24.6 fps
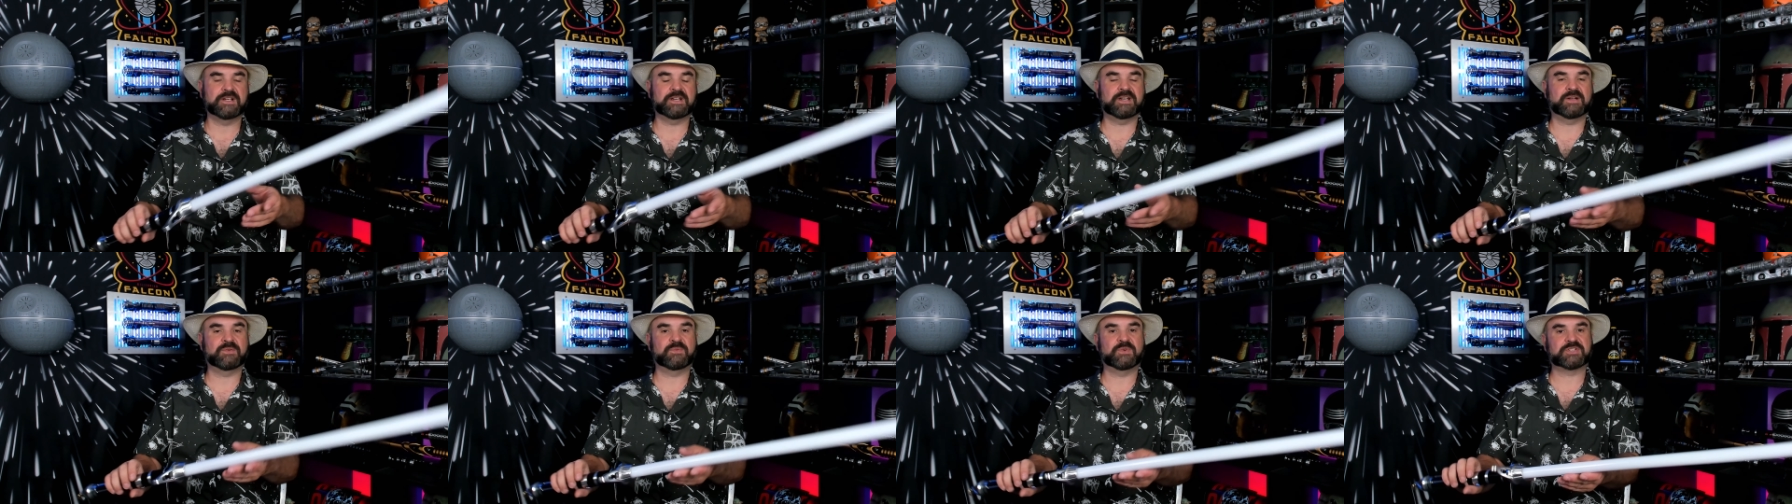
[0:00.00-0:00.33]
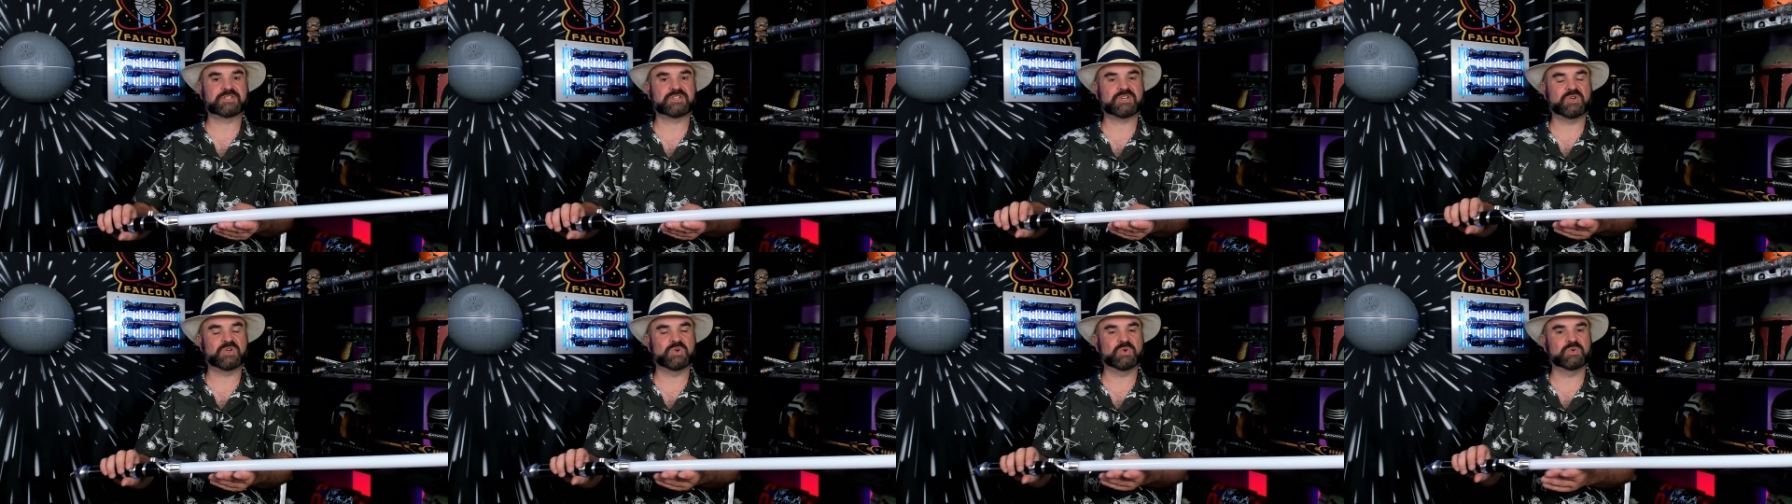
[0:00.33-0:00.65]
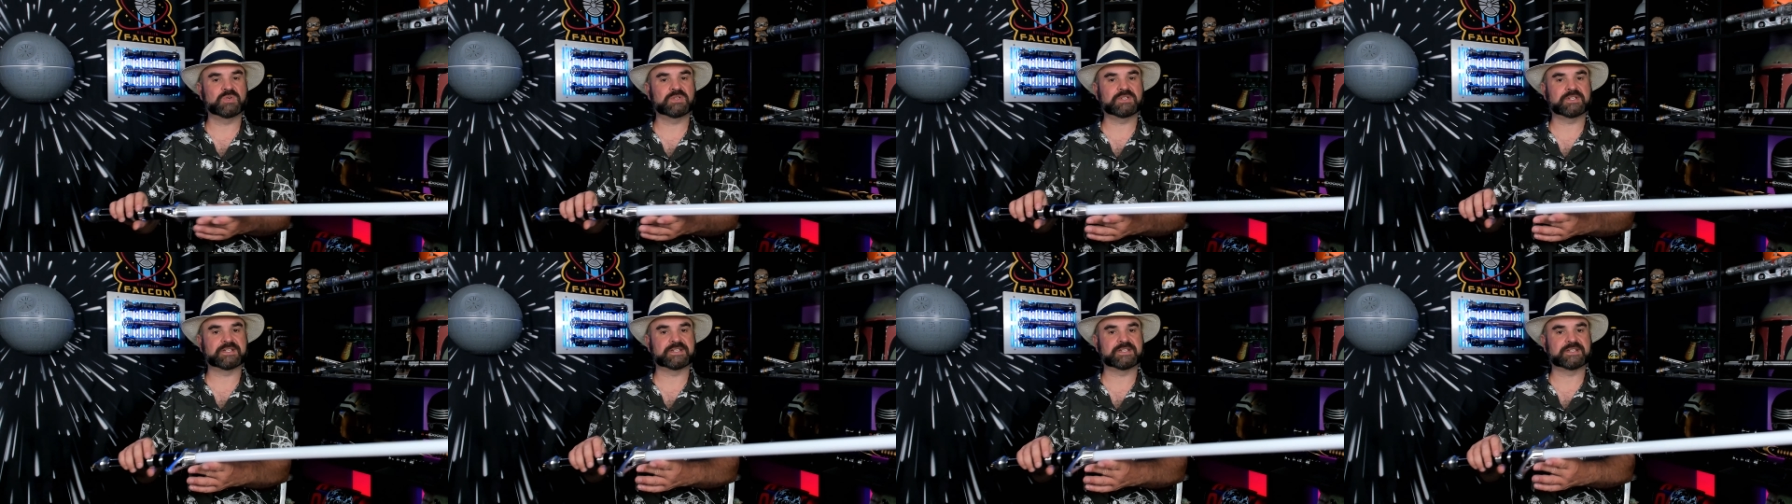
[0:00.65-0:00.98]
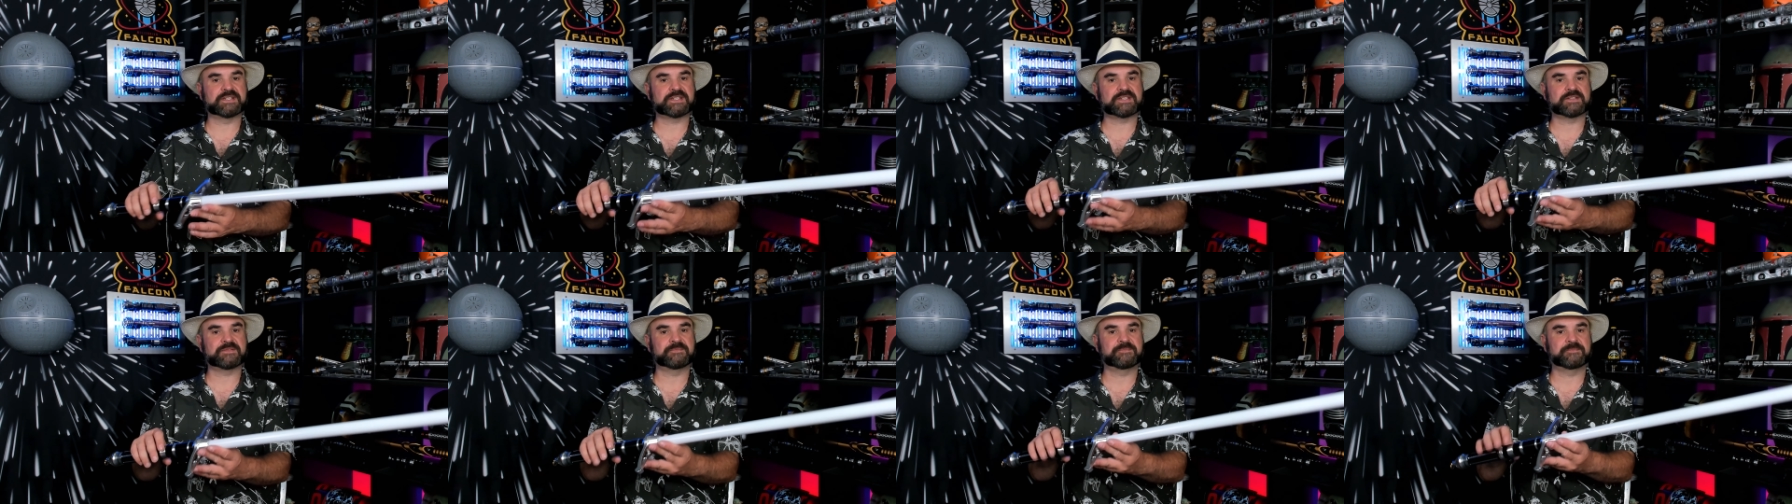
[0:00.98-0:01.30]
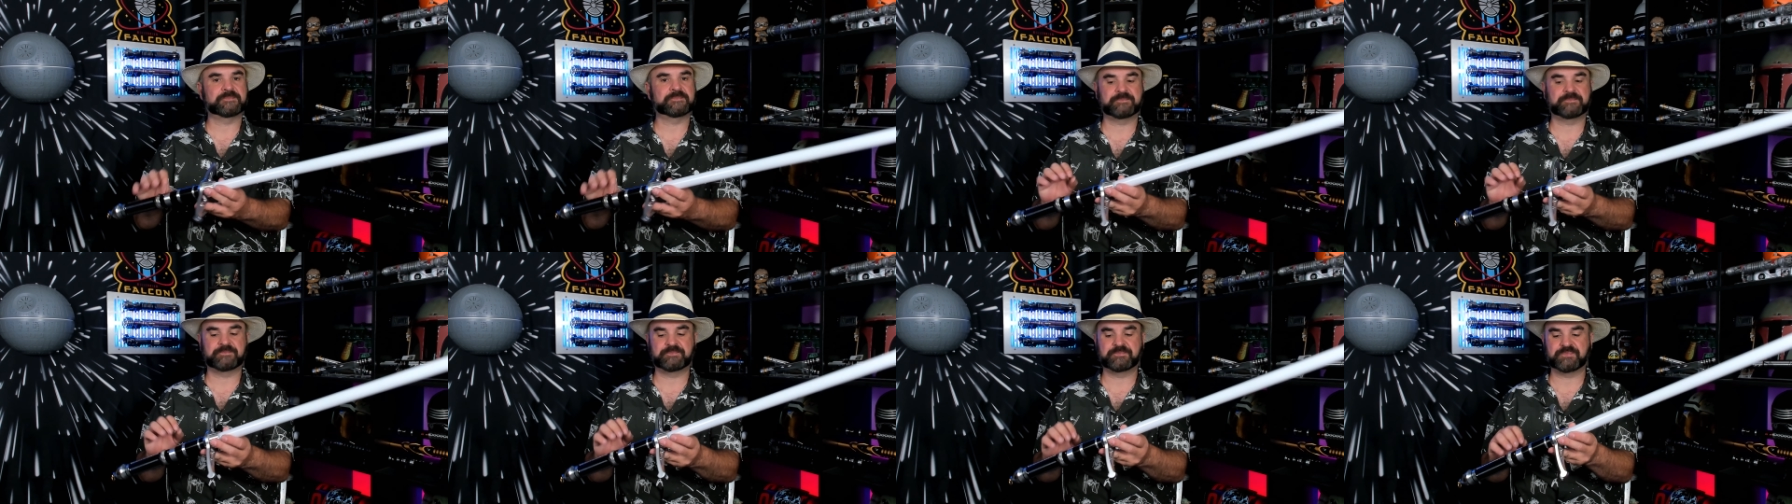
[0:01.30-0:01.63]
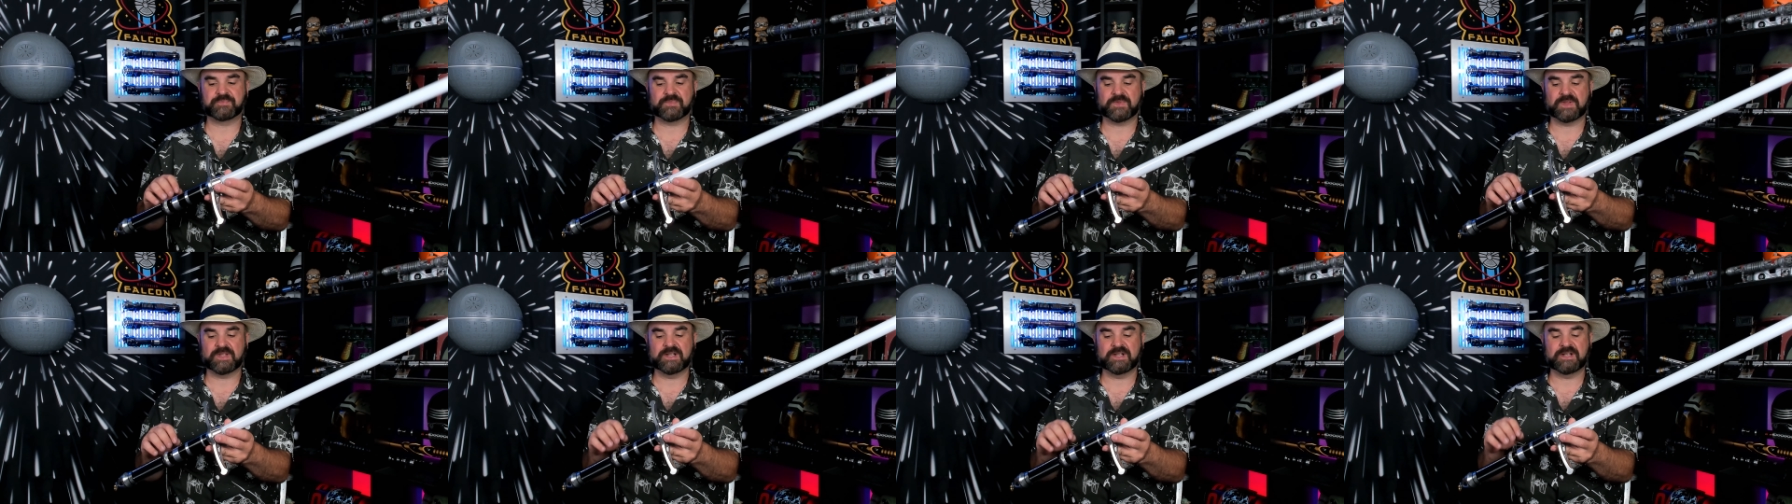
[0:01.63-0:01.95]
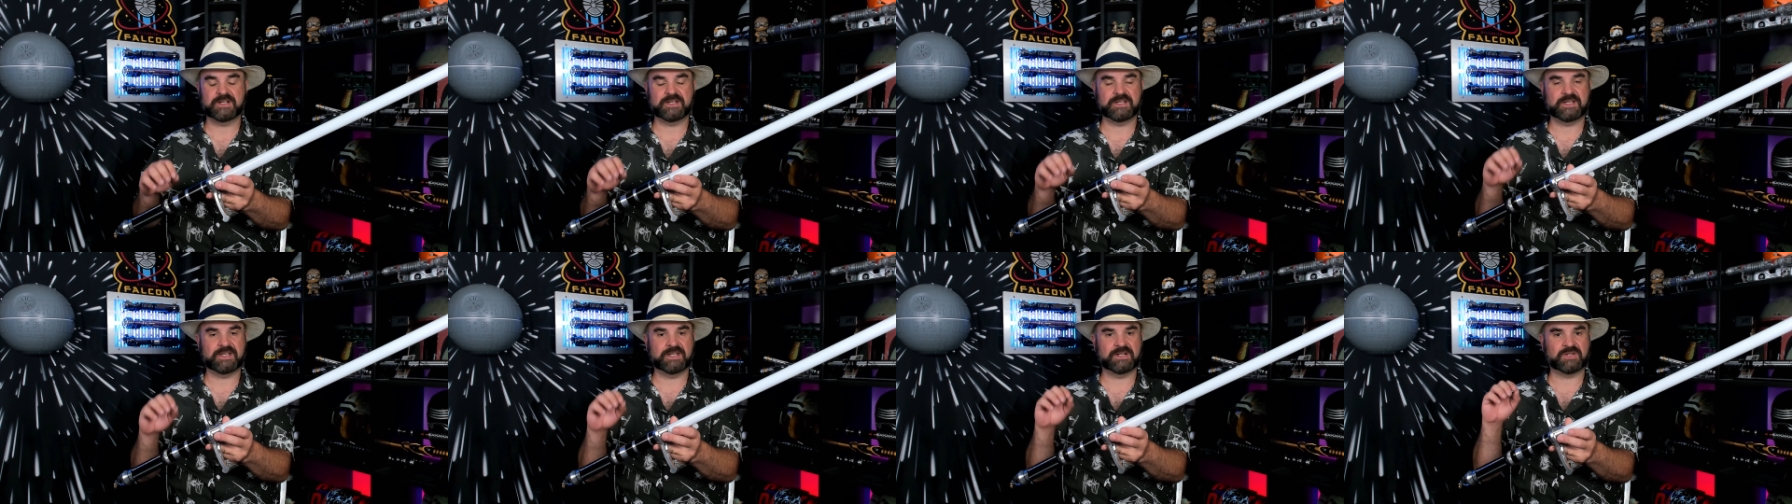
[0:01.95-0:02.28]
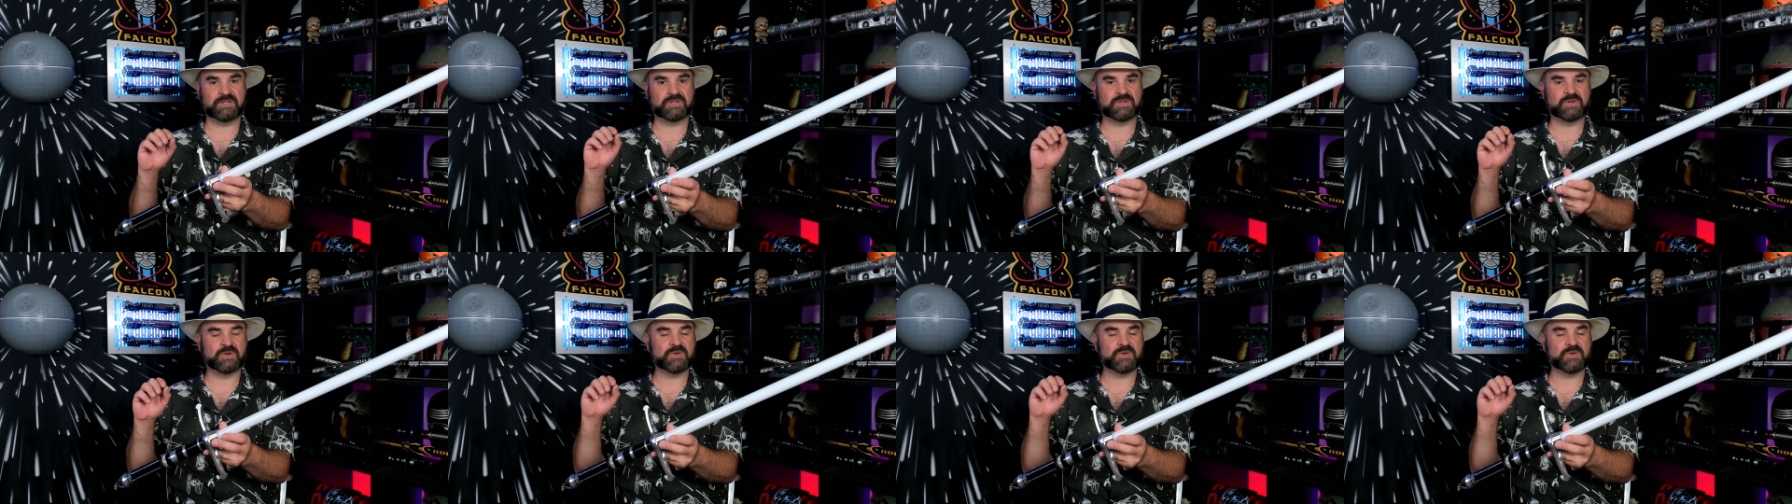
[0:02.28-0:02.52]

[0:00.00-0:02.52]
And what's cool is it'll